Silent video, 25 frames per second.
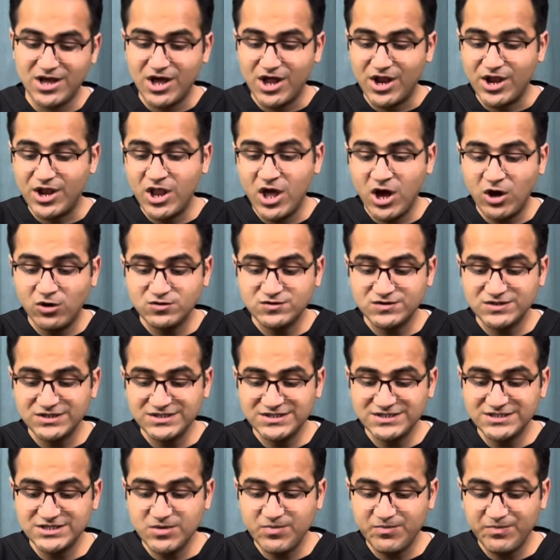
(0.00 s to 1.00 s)
Now,
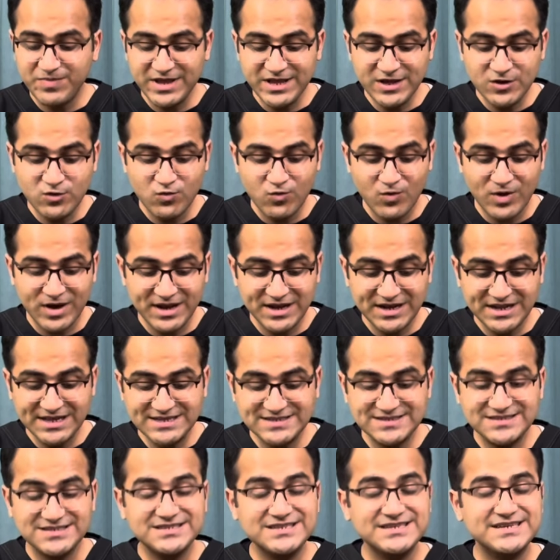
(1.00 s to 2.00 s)
since the pink one
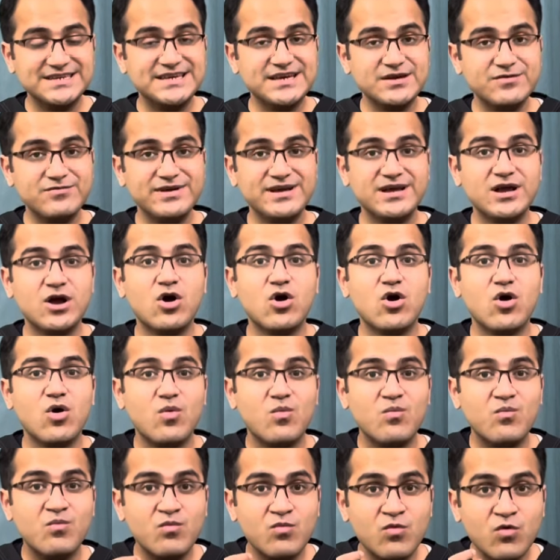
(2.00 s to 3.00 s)
is giving
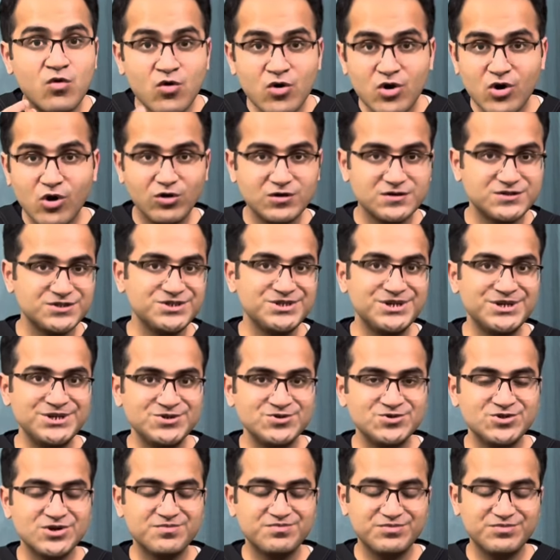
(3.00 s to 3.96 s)
more oxygen to the